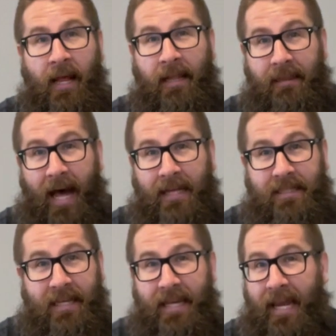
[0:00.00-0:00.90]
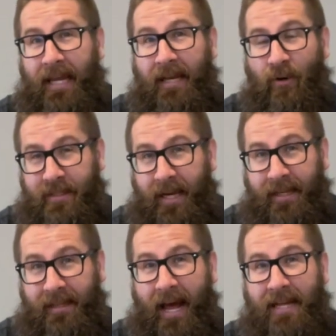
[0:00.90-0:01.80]
Lastly,
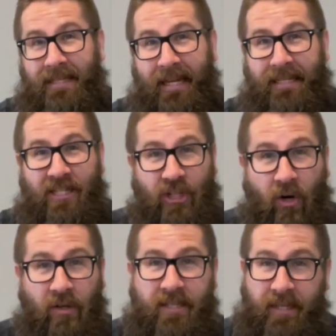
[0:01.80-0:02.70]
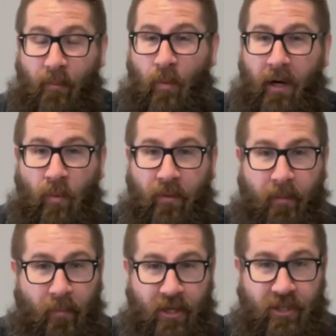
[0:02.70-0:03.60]
second last is start somewhere with a
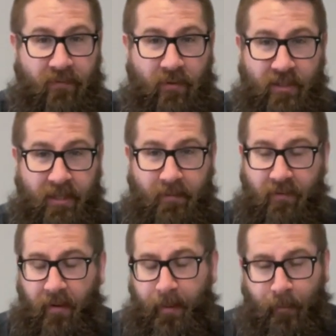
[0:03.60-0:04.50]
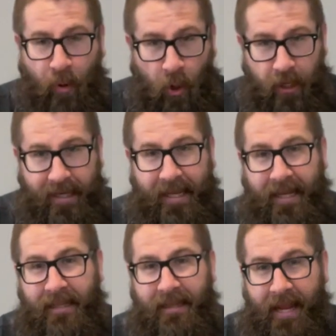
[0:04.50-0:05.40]
budget for team development. Put it
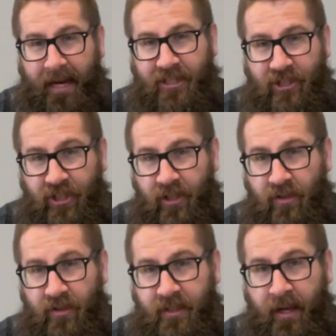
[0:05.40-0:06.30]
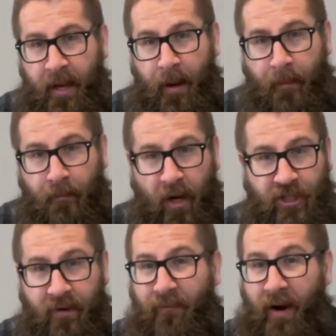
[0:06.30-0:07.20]
in next year's
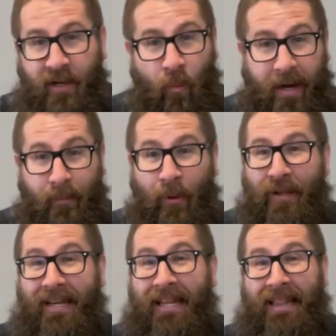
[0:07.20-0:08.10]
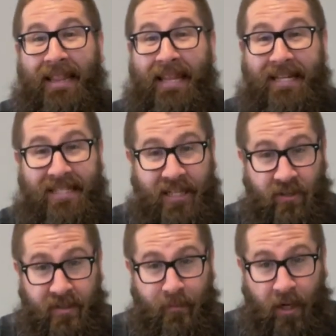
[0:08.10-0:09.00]
budget. Find a way to put it in this
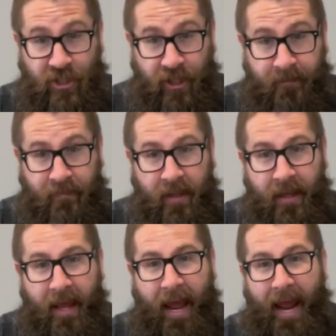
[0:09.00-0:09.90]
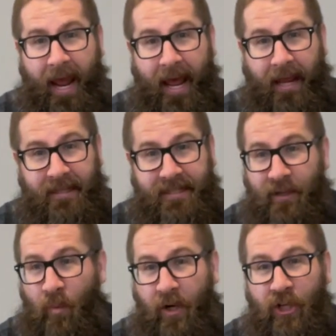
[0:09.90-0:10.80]
year's budget and see
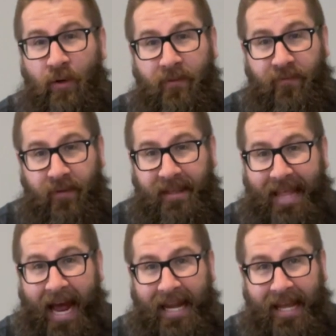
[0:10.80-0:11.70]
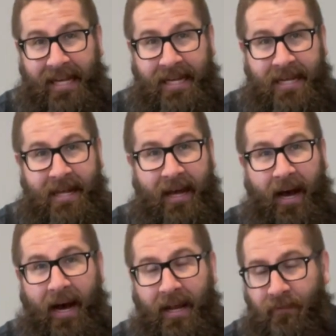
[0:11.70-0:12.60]
where you can fit that in
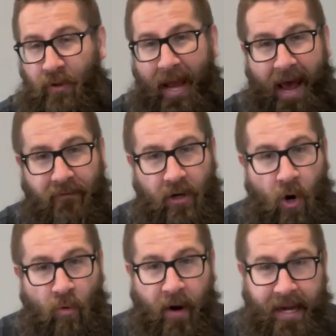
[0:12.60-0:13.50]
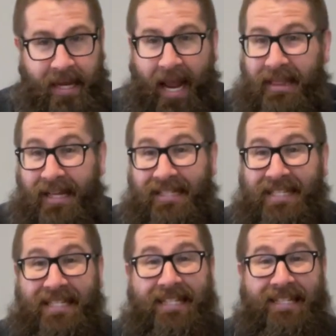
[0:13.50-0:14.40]
if you haven't already, and then
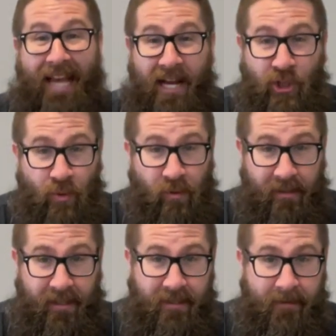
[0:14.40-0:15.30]
schedule it.